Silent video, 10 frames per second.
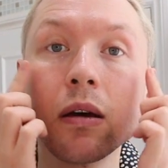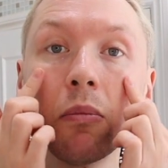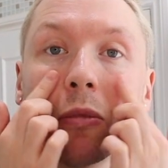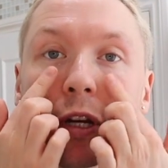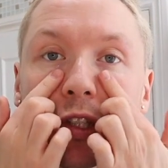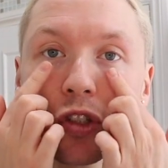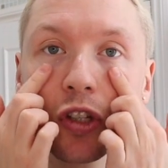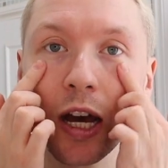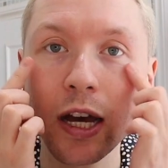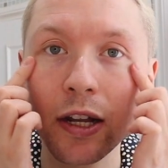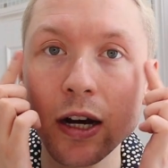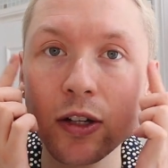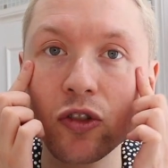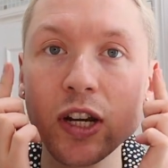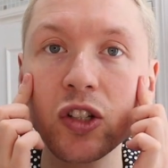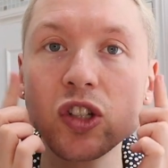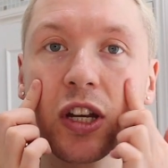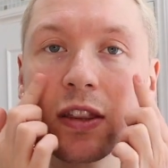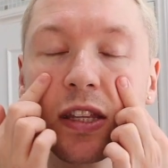moisture and hydration.